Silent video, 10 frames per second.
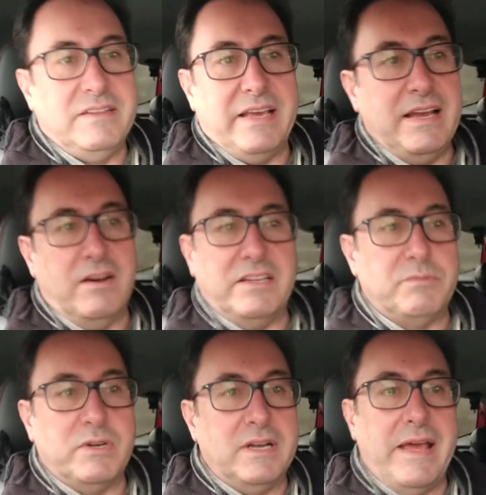The airlines
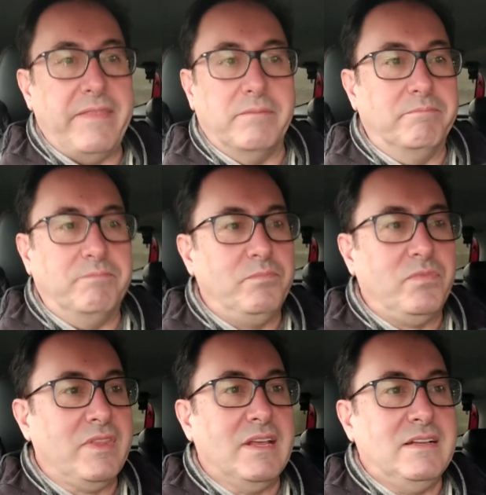wouldn't let them
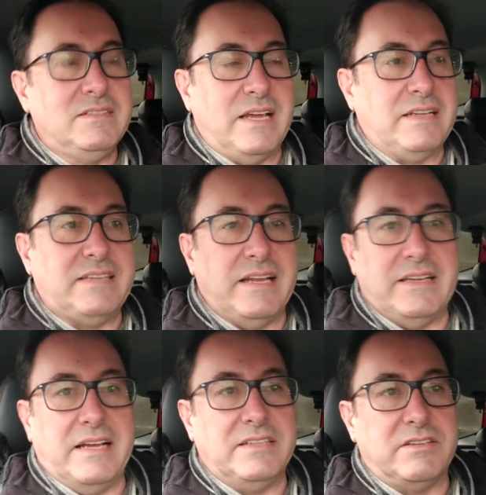take 10
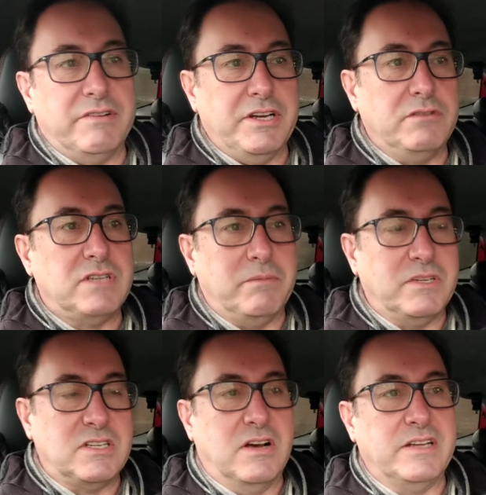days to renew
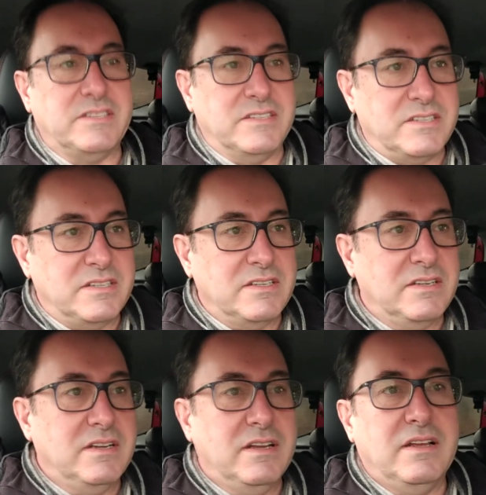someone's license
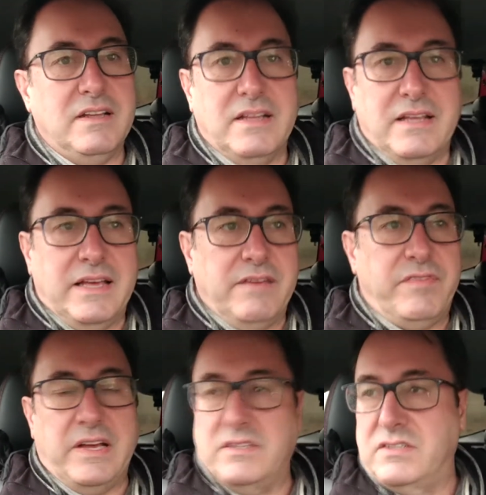if
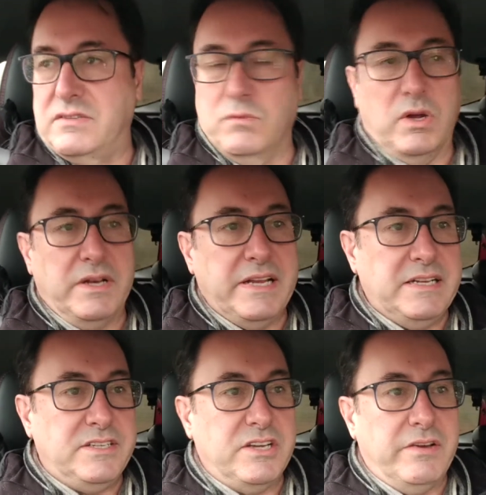that's what
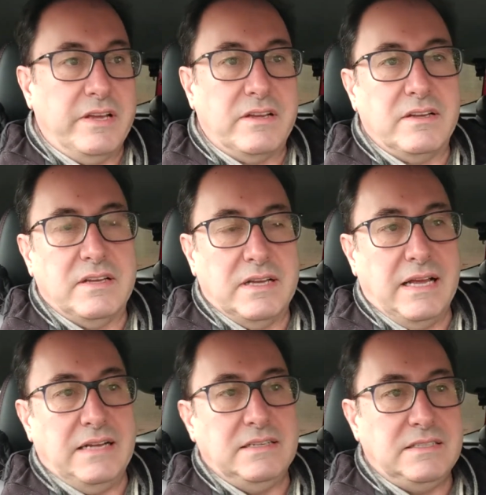needed doing,
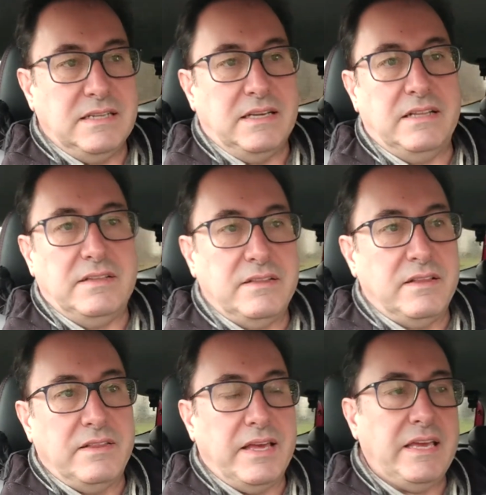and
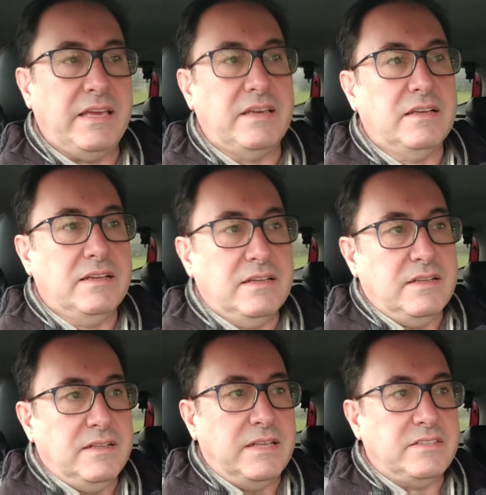they
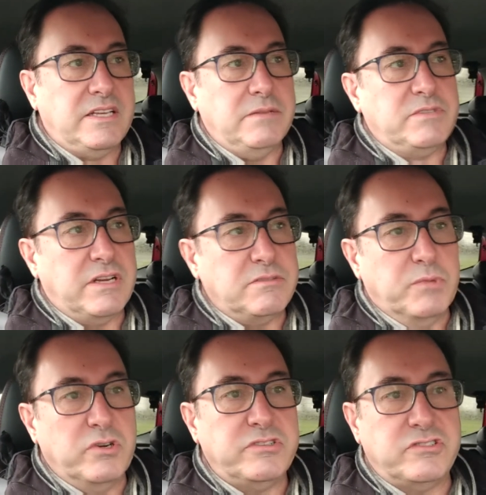see themselves
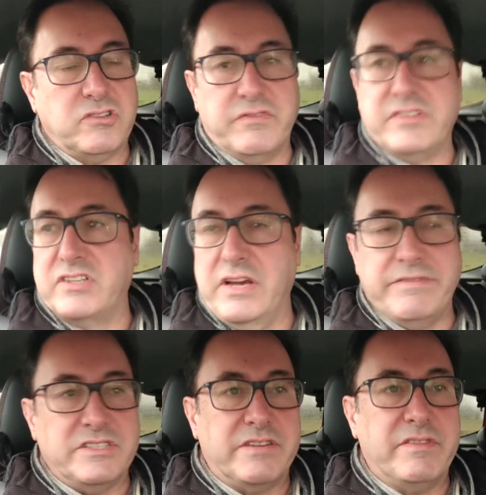more as the sort of the
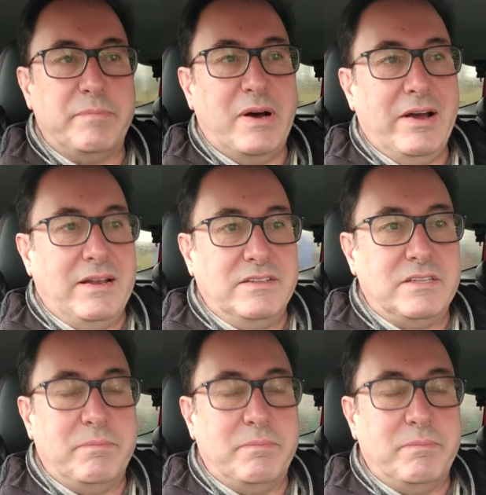servants of the pilots.